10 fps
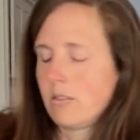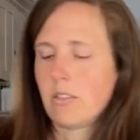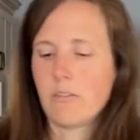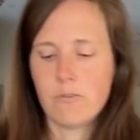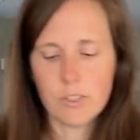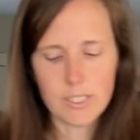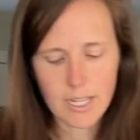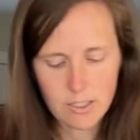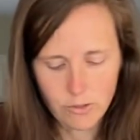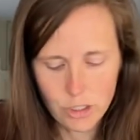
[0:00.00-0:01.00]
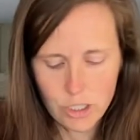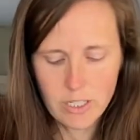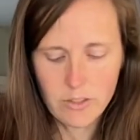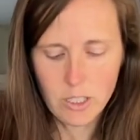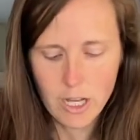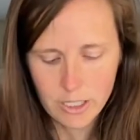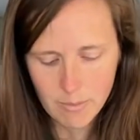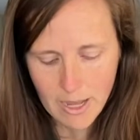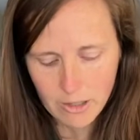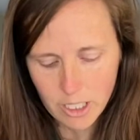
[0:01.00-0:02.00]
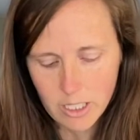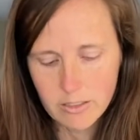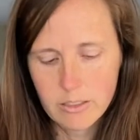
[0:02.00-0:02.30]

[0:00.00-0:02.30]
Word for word: a full-size version of the laundry powder